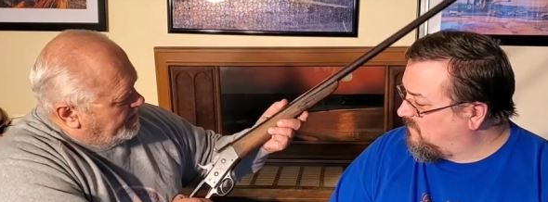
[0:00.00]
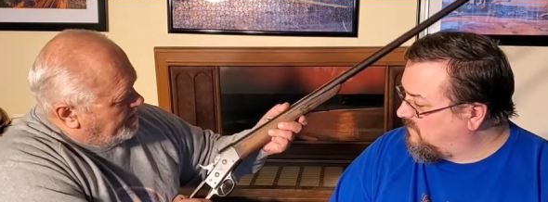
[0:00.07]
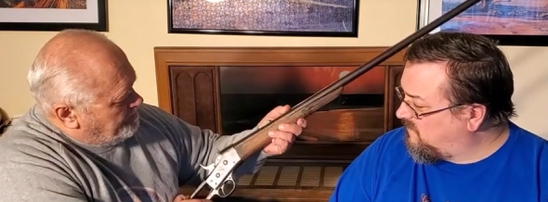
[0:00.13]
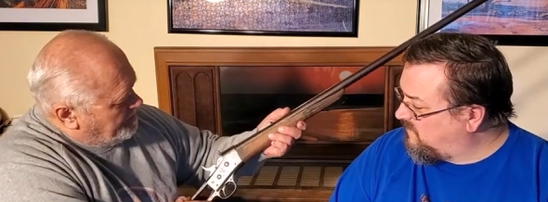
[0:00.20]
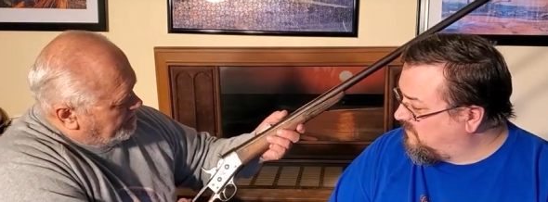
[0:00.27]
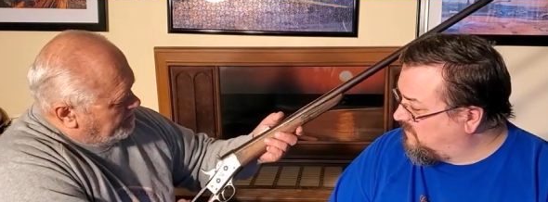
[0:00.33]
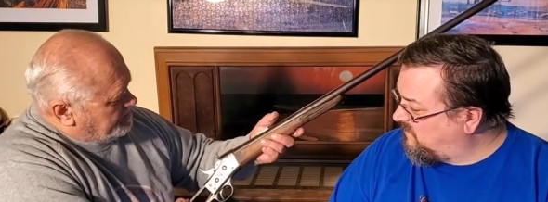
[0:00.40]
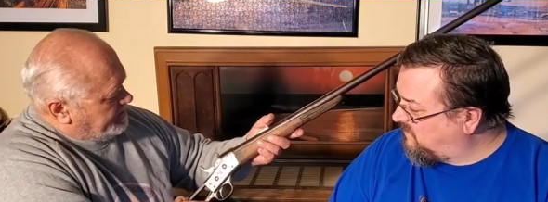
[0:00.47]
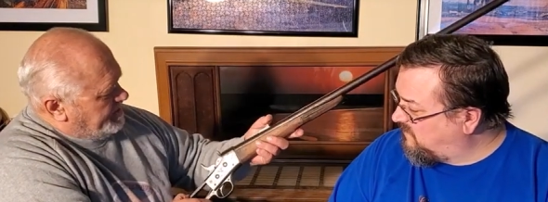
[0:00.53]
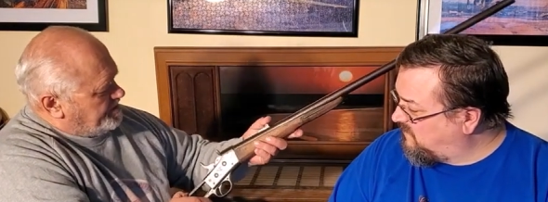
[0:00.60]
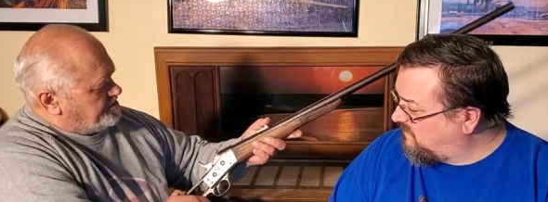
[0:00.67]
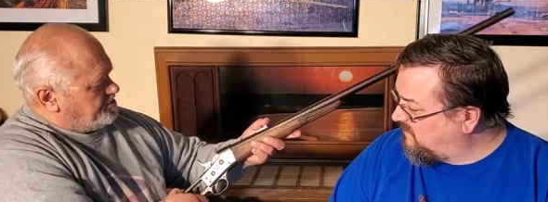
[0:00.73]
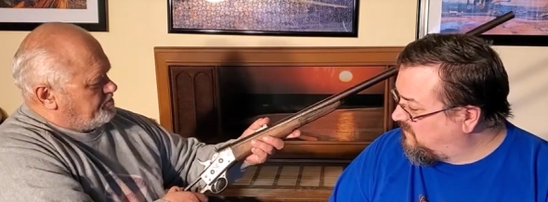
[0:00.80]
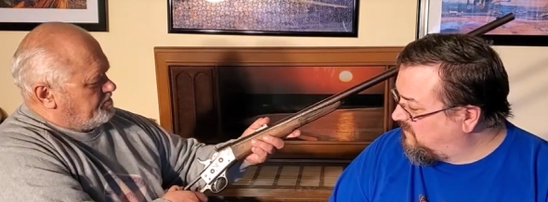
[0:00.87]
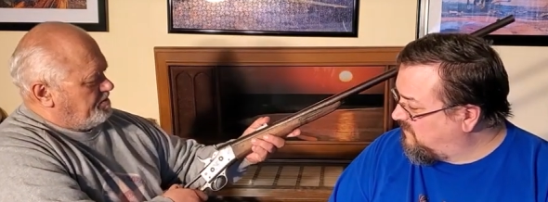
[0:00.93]
Speaker 1: a barreled
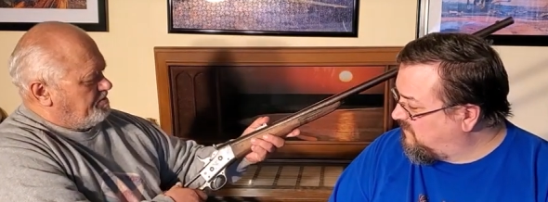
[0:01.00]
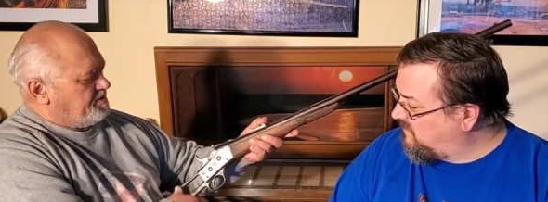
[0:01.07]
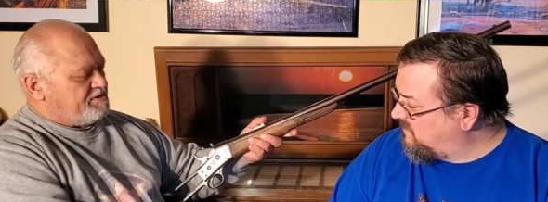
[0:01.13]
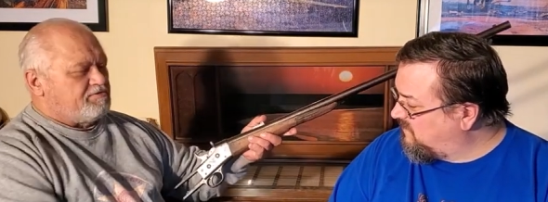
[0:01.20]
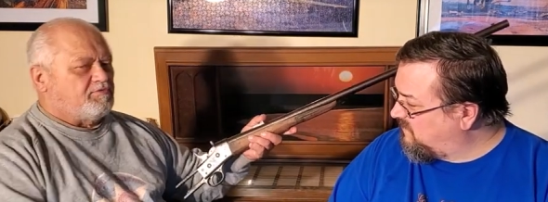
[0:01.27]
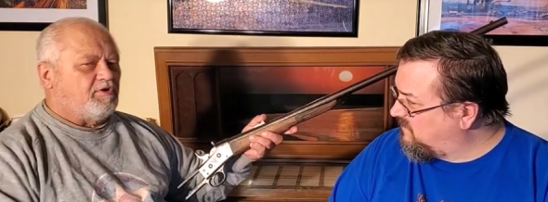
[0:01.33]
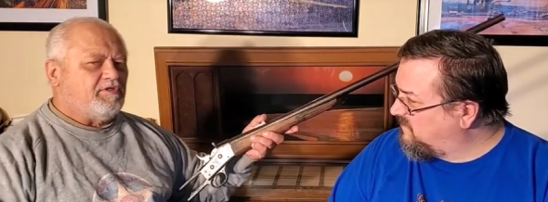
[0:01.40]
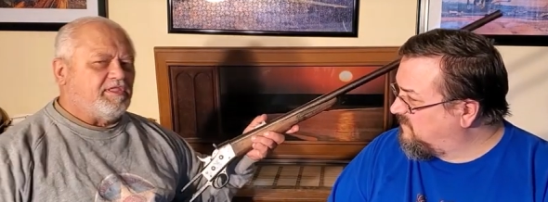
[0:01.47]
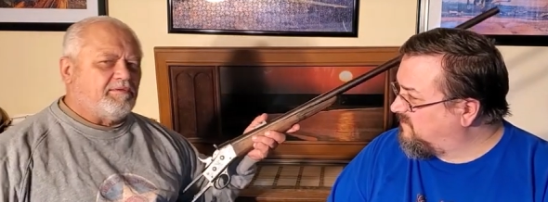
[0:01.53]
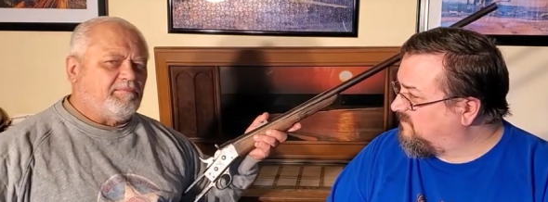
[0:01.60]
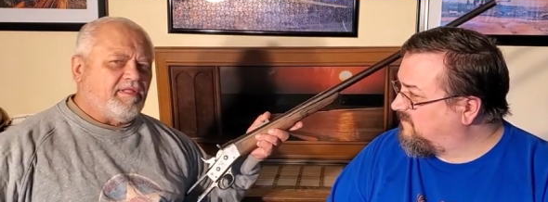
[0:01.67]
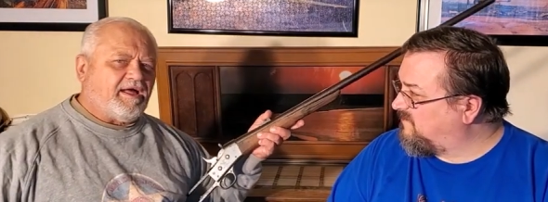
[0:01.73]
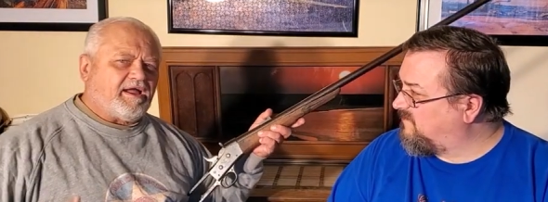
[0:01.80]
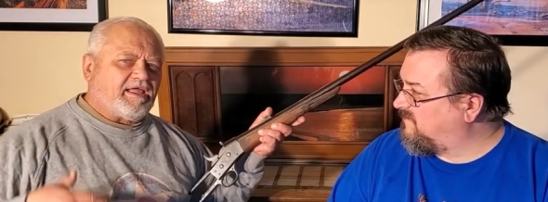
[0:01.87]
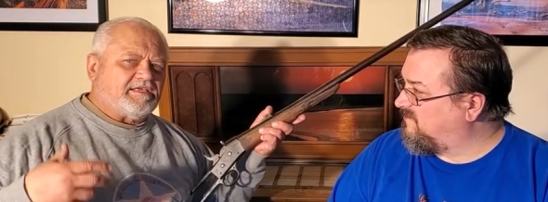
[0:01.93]
action Remington
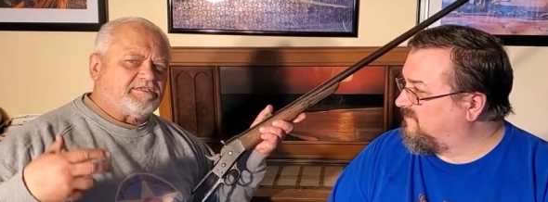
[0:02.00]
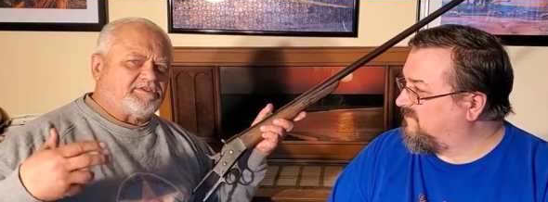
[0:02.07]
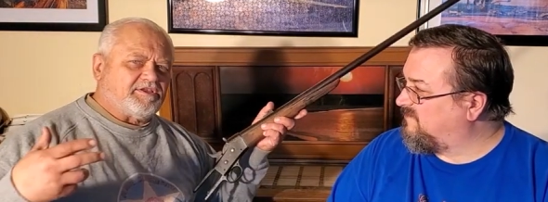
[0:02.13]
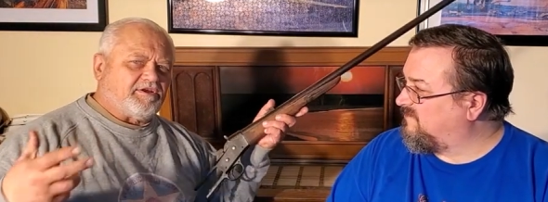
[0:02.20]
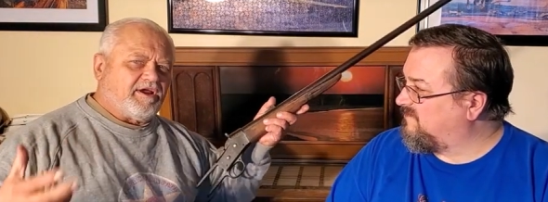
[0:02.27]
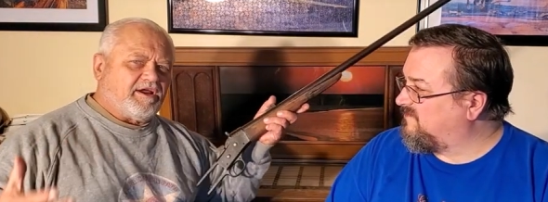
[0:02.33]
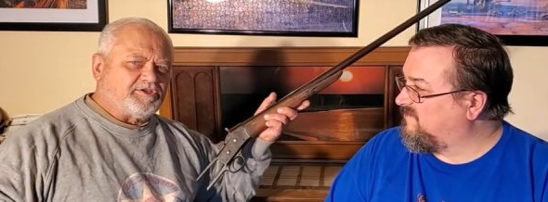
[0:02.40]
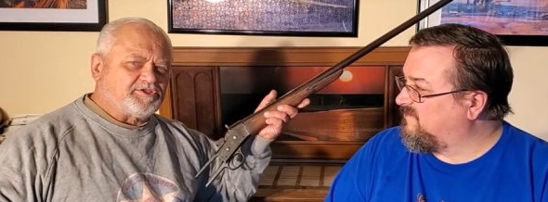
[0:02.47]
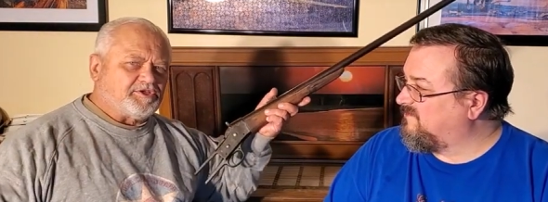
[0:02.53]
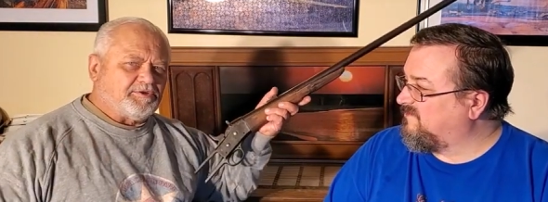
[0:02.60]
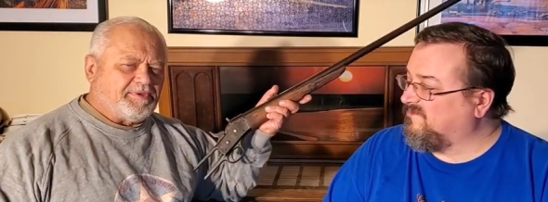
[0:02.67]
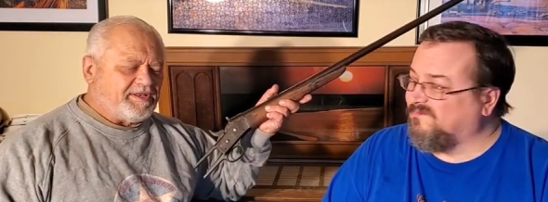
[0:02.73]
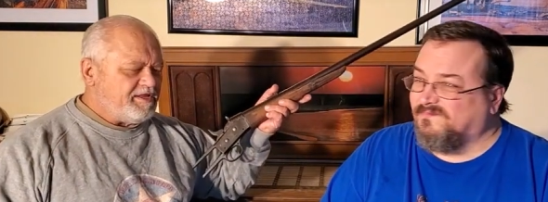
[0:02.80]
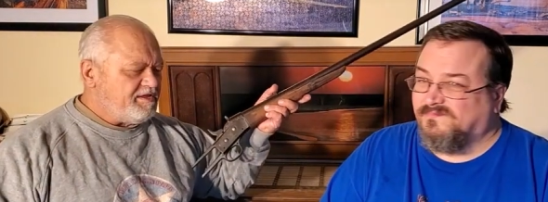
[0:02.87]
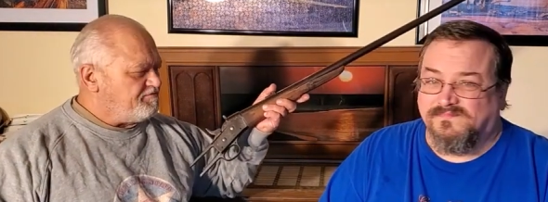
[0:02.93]
rolling block, as there are
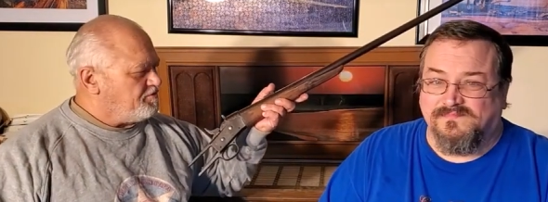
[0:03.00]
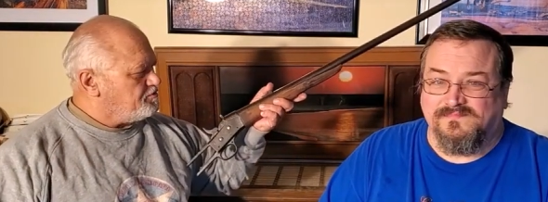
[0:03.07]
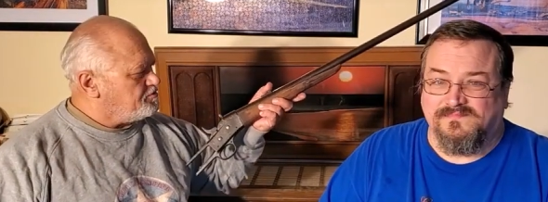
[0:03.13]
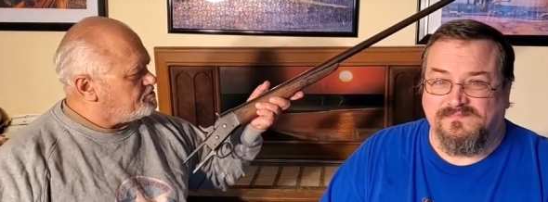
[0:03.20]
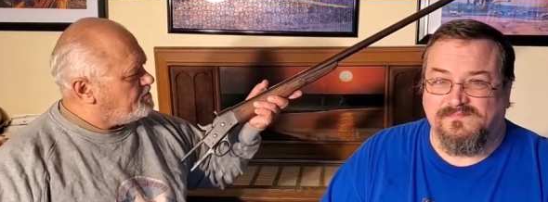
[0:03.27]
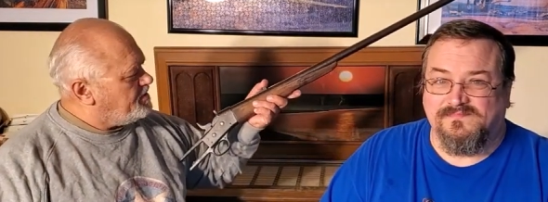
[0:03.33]
so many of those